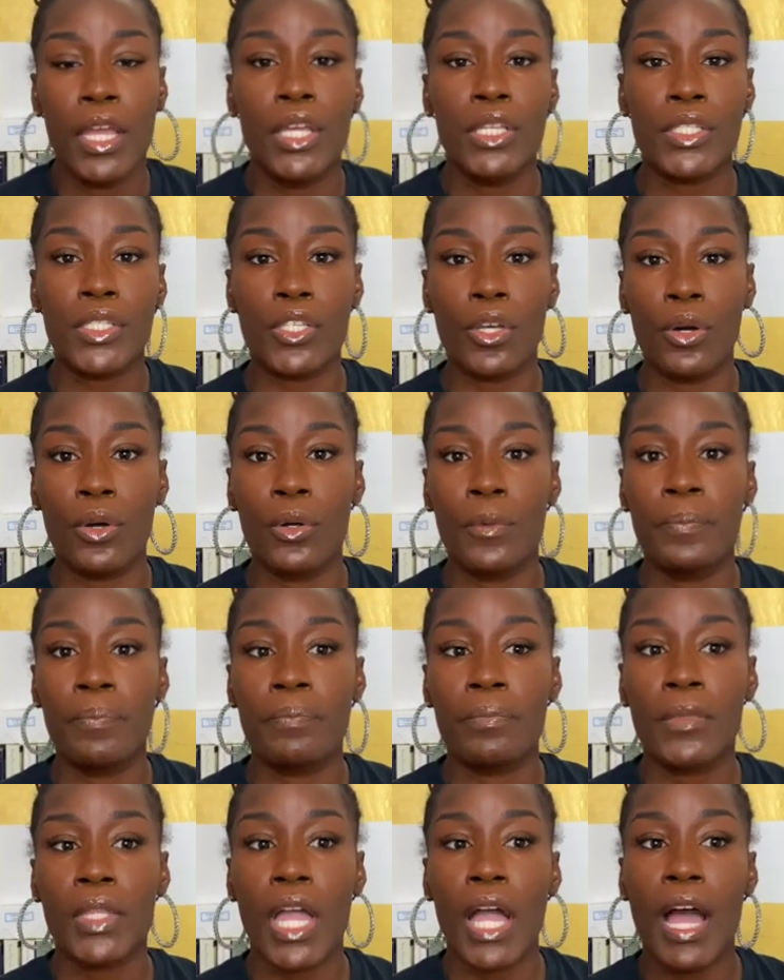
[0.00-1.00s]
So
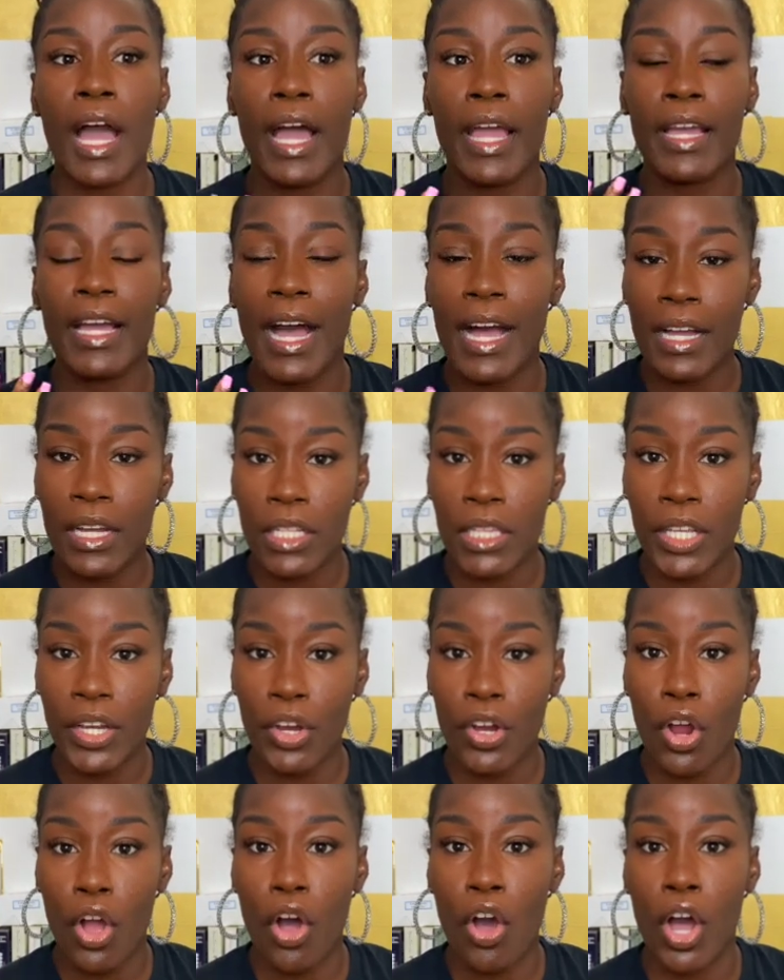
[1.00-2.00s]
I got
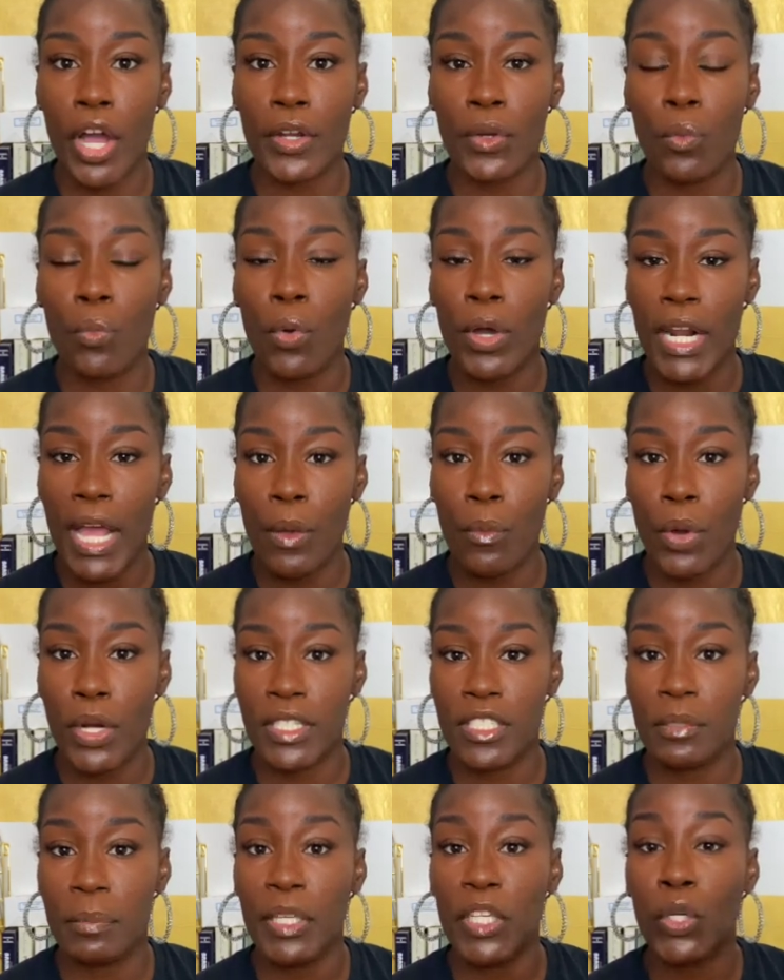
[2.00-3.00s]
clear on what I
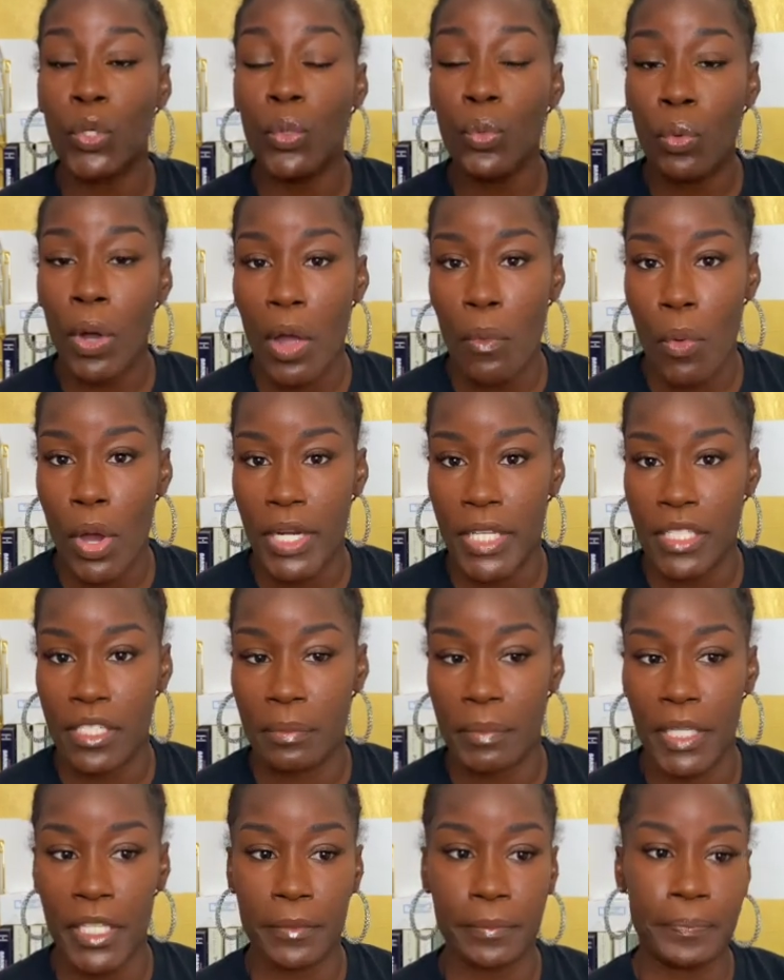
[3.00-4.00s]
wanted to be, who I wanted to
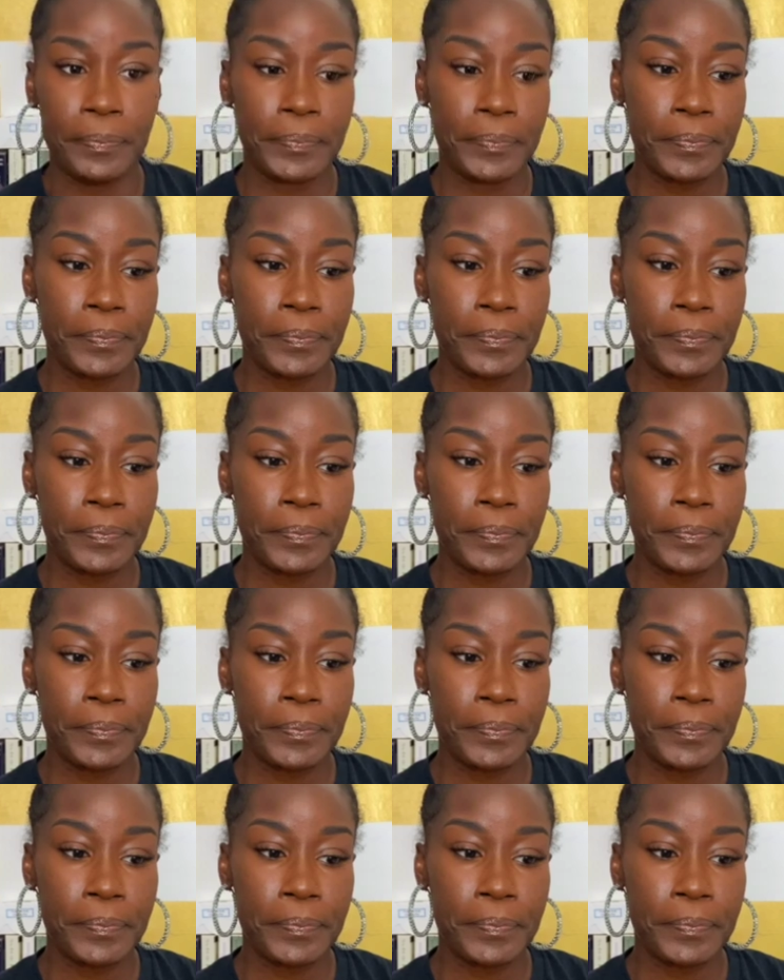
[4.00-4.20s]
be.